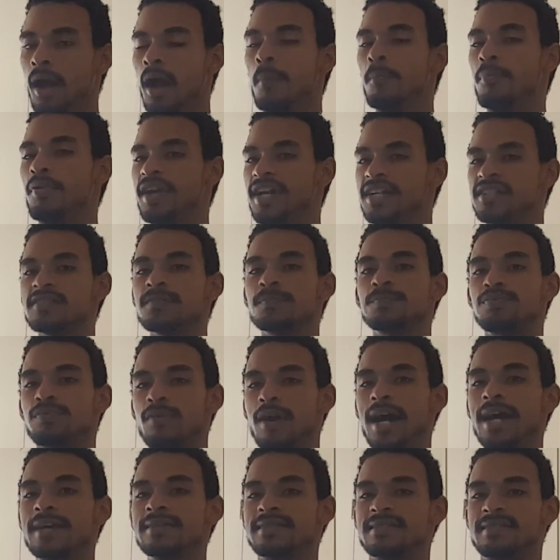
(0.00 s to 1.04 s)
pretty
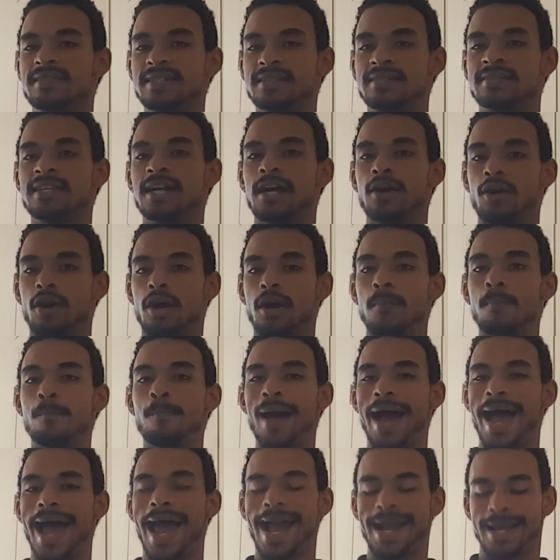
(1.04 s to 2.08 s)
surprised to see Zara
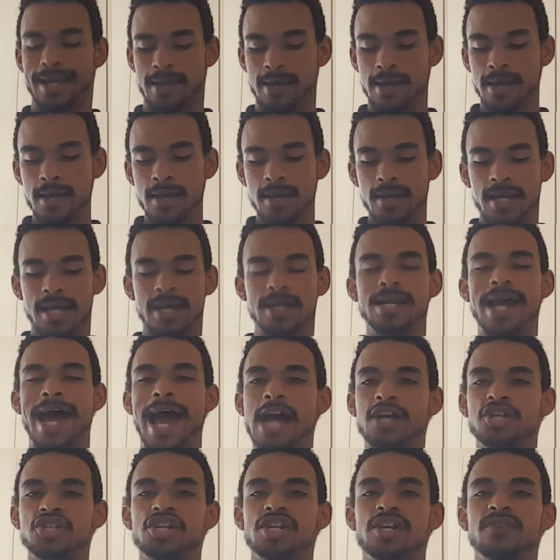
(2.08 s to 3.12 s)
back in
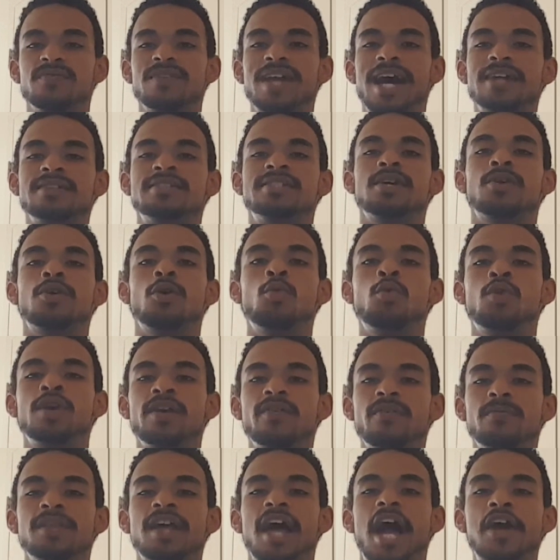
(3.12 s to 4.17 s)
action. If not, Zara will
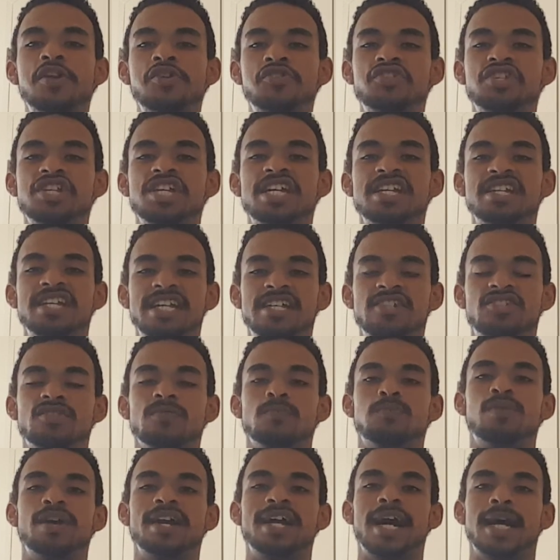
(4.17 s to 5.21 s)
give him the energy he needs to
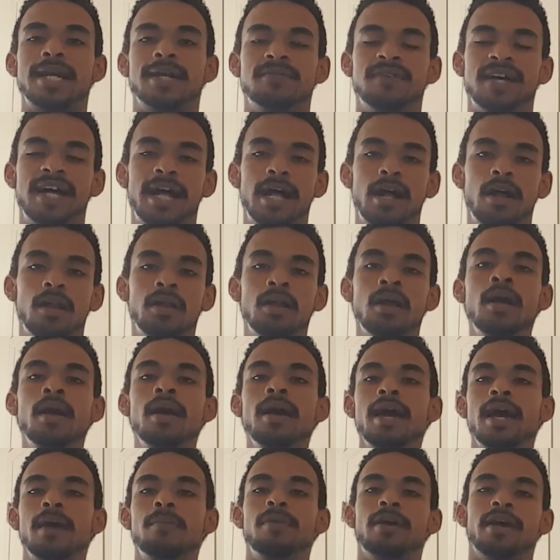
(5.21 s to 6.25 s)
break out of hell
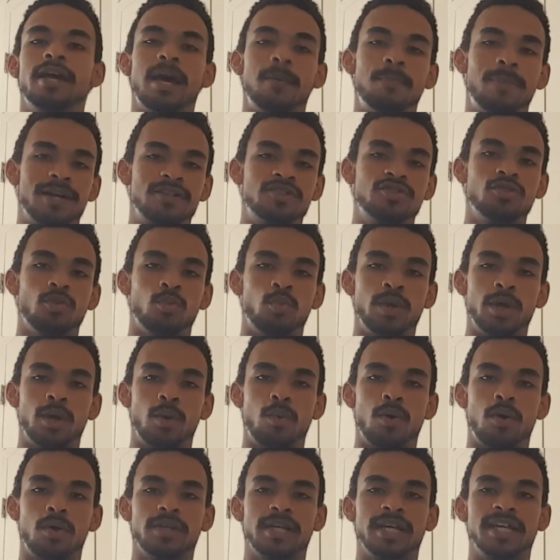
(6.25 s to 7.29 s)
and get back to the real
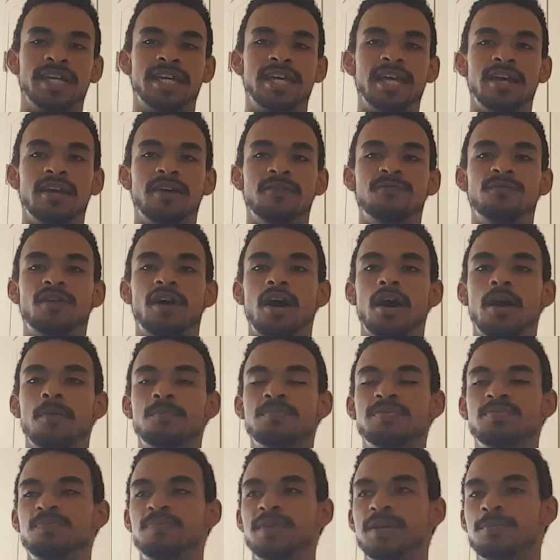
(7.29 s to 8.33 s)
world and give
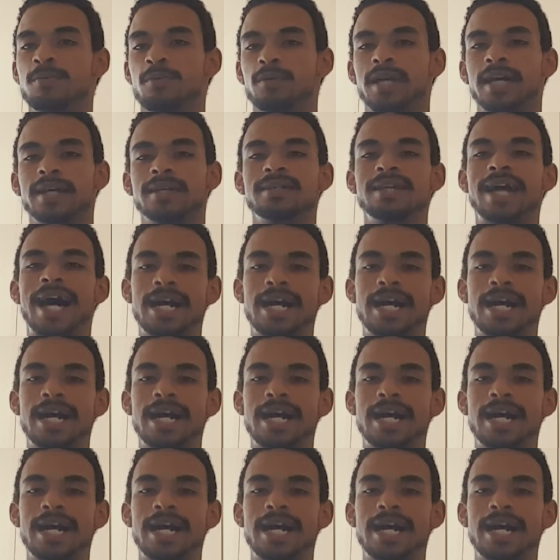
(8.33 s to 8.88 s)
people like